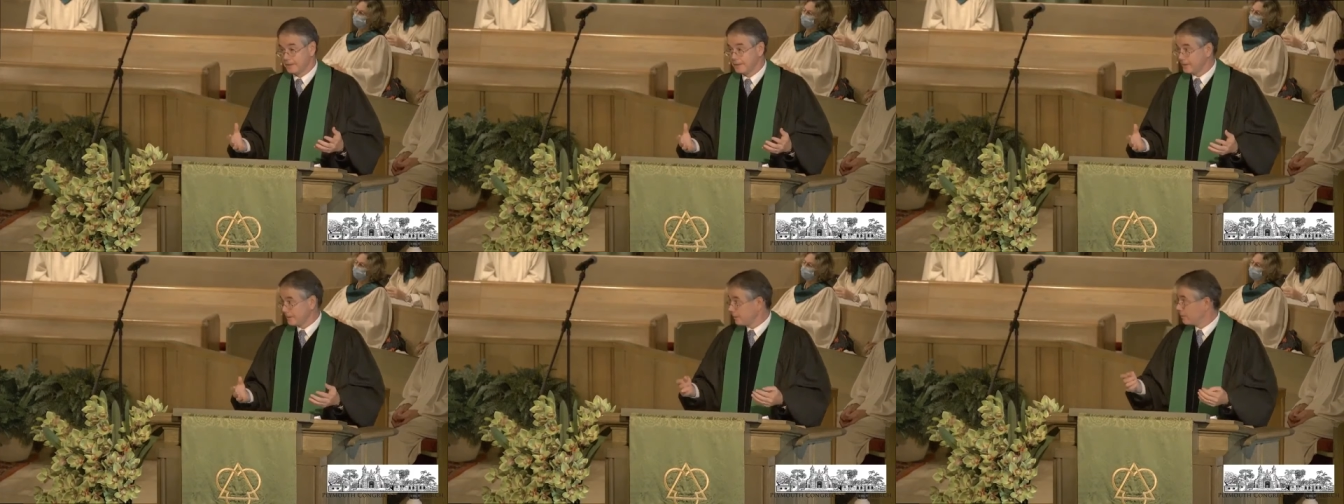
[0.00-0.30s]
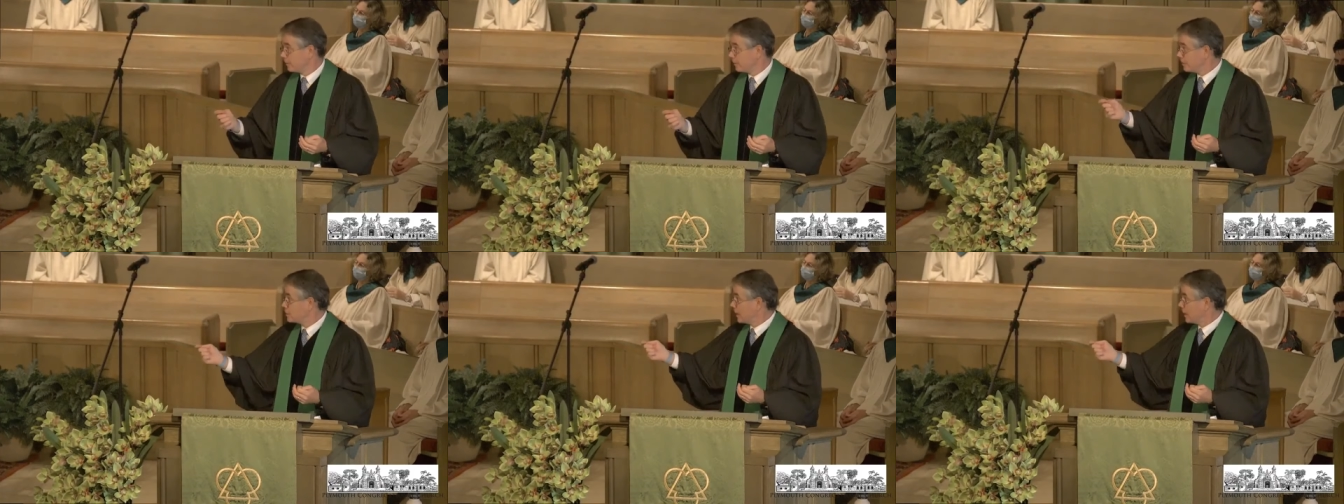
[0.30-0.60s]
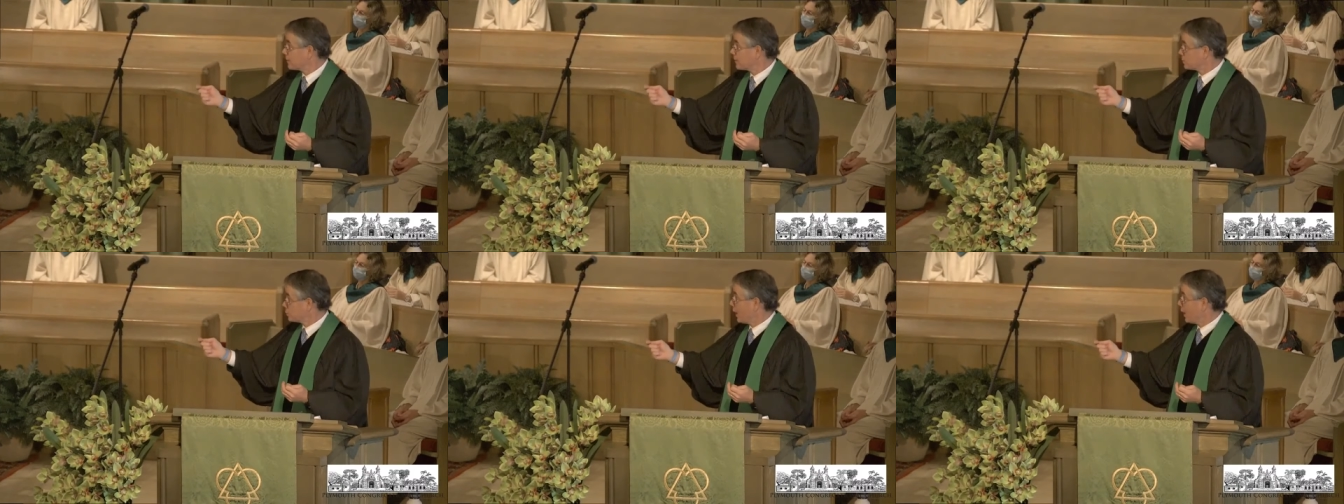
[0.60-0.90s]
And the
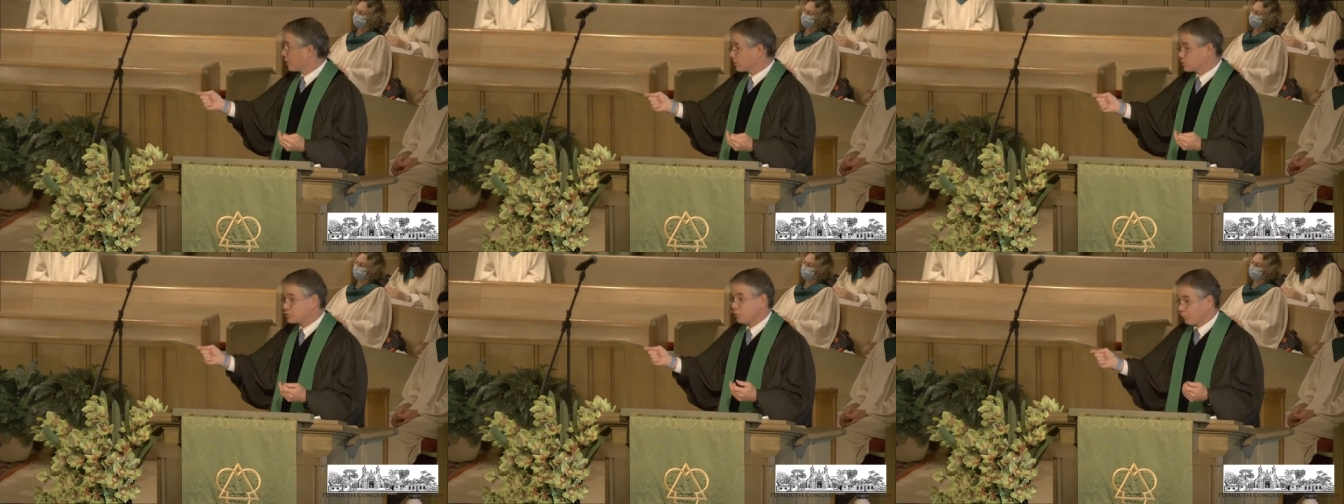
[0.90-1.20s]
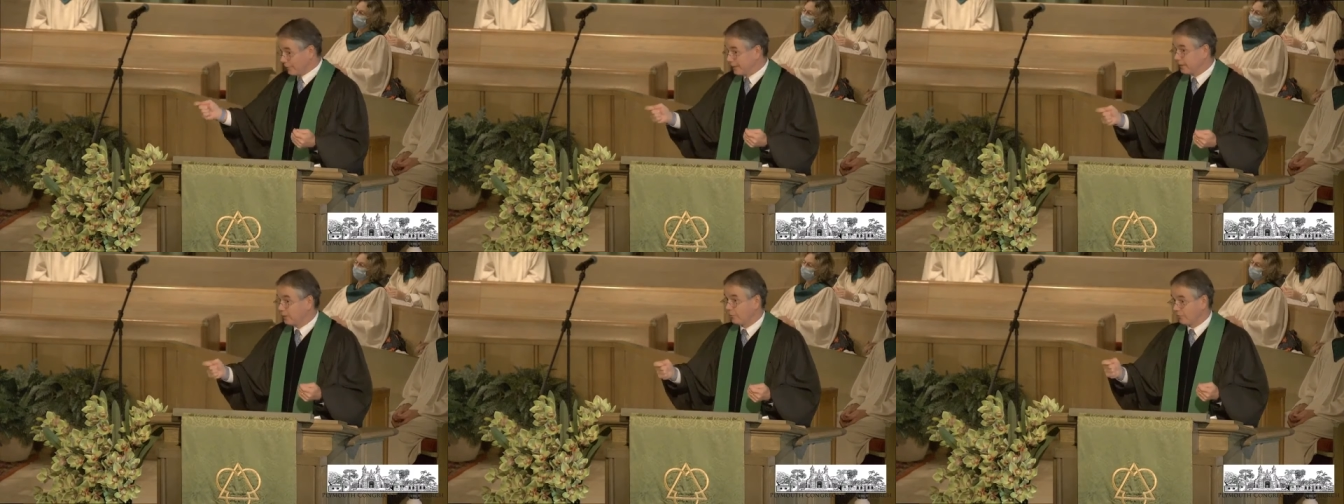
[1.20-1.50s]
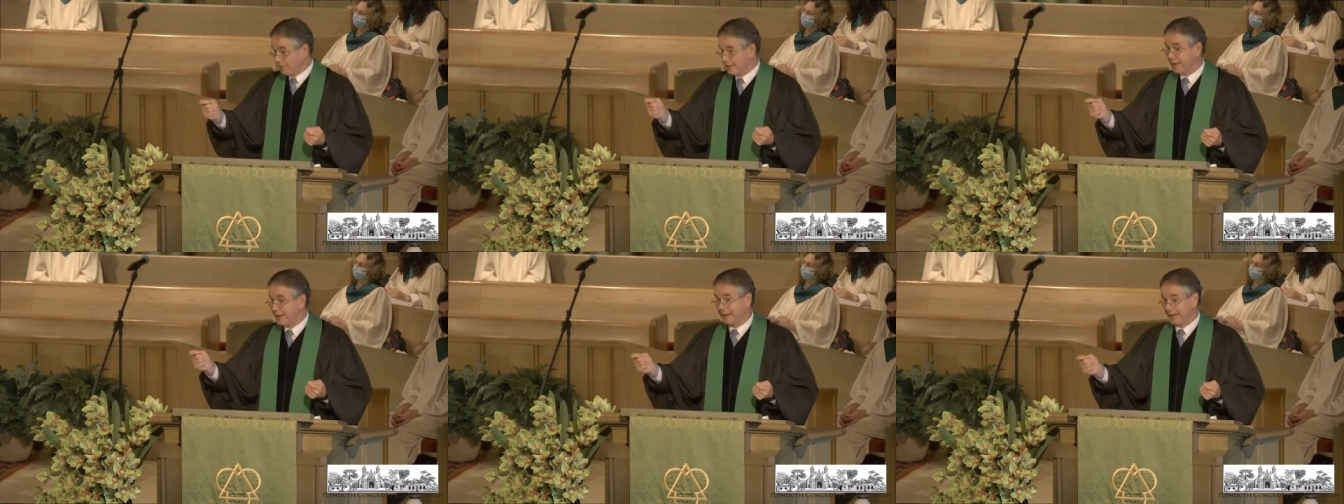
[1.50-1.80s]
Jacob's Well is a
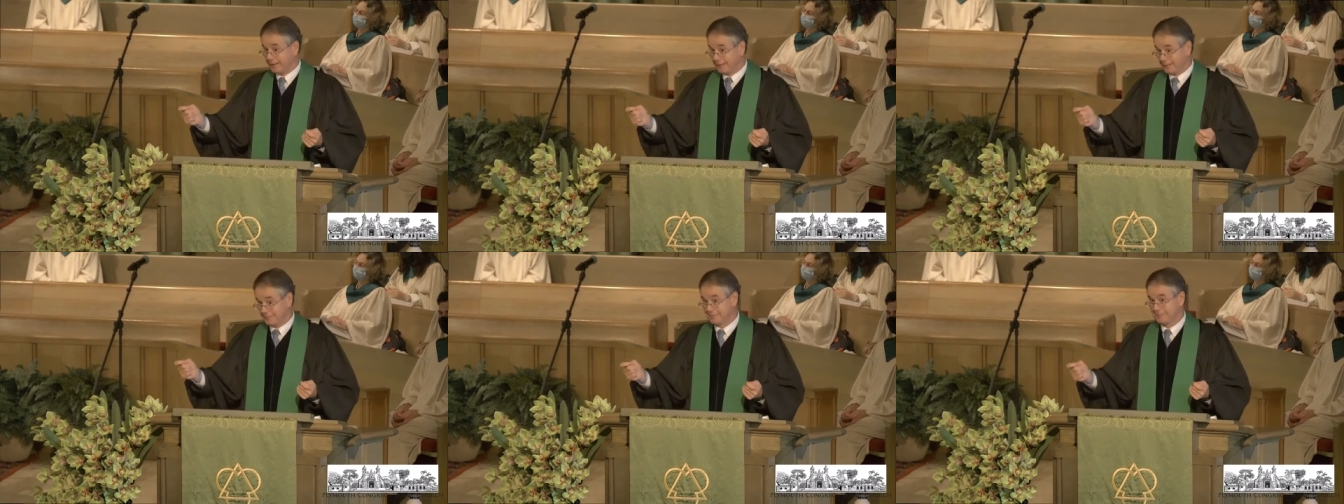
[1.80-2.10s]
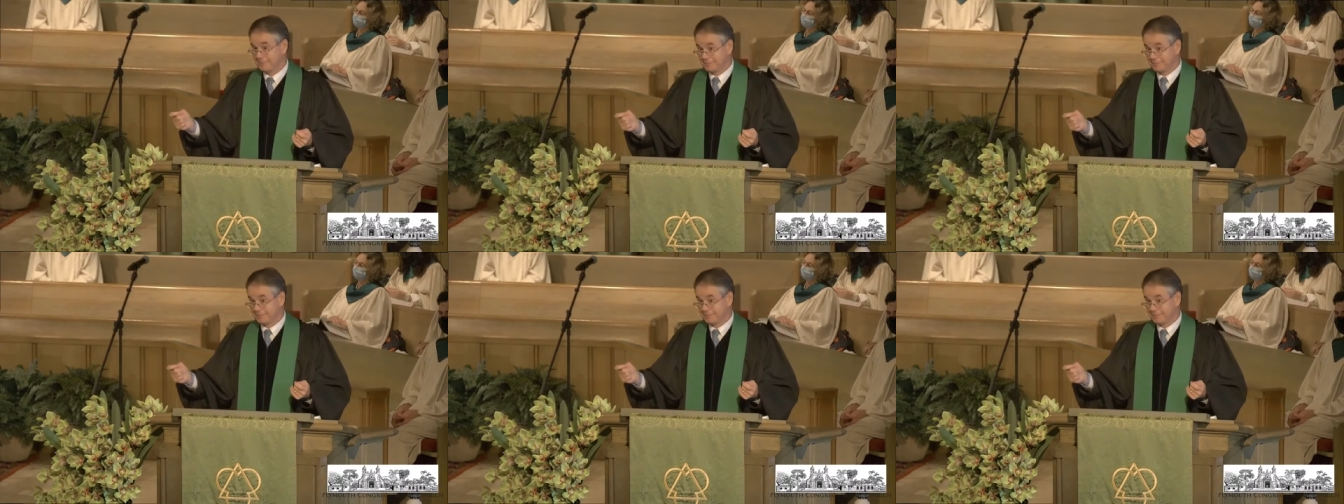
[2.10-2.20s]
real thing.